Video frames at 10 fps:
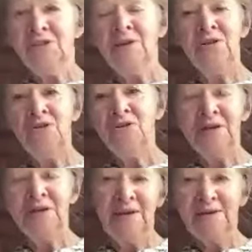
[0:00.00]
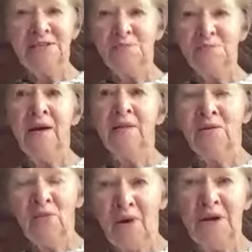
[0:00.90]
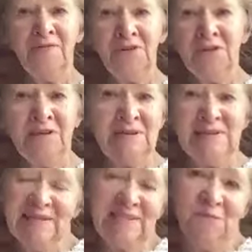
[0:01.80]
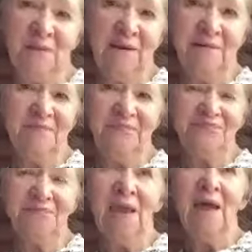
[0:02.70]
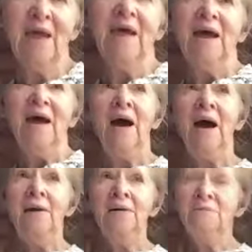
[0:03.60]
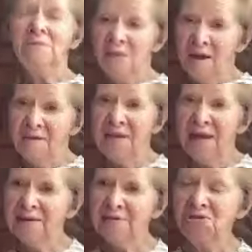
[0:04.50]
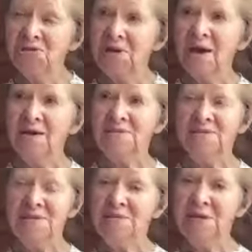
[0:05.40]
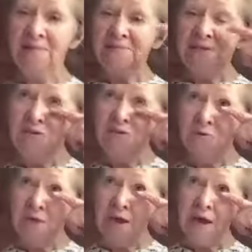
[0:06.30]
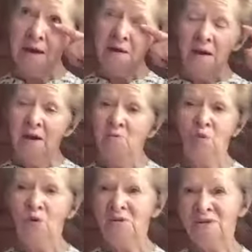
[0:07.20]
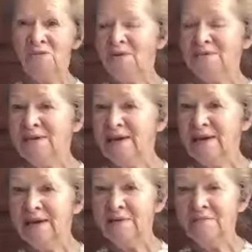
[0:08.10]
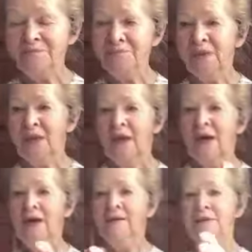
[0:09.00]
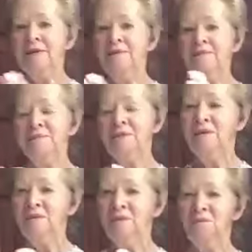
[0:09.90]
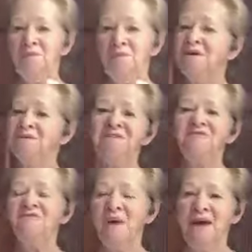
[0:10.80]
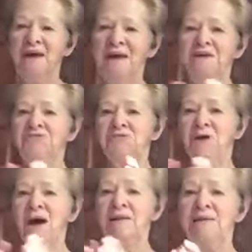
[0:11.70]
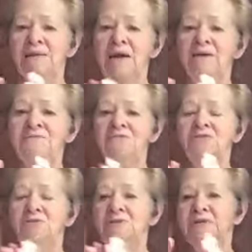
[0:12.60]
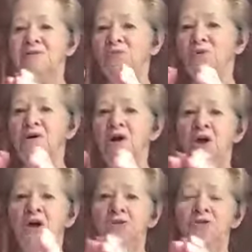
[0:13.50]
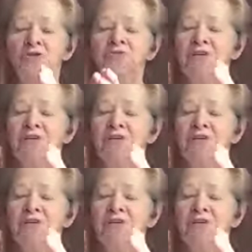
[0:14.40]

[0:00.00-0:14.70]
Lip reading: and then you can expel whatever you need to expel. I love that exercise, and sometimes I do that more than once a day. And then because of my age, I love to do this where you're